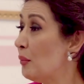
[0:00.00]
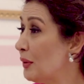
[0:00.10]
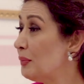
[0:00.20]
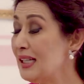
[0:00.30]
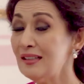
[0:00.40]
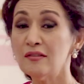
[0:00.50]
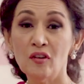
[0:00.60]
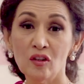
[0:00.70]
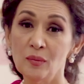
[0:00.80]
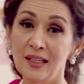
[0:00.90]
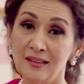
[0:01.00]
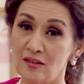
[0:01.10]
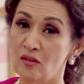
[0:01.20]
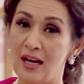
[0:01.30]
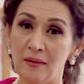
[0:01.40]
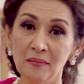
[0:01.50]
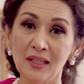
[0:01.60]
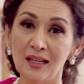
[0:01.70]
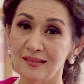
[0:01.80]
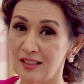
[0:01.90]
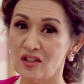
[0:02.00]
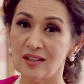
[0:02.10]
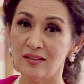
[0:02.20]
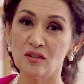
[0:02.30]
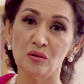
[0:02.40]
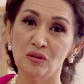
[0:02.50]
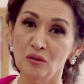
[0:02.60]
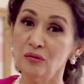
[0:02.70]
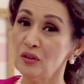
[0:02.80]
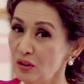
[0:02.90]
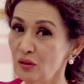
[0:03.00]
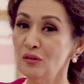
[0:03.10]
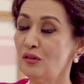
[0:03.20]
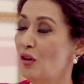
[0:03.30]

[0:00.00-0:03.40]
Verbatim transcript: But please follow my Instagram, Nazia Ejaz Studio, for news